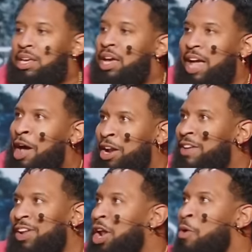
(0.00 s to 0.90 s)
Y'all don't
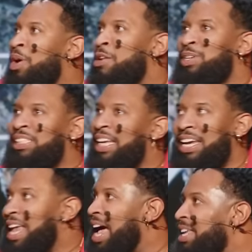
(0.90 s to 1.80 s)
even know when to
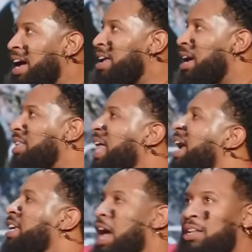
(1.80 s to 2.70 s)
receive that. Y'all, y'all,
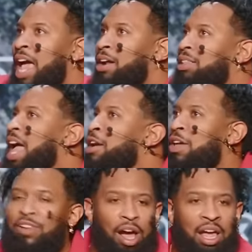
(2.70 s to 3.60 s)
thank you. They, they don't
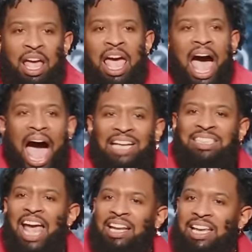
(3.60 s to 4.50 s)
even know. I
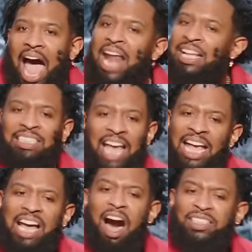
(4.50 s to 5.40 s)
said, I didn't say
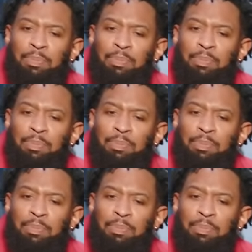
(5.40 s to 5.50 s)
God's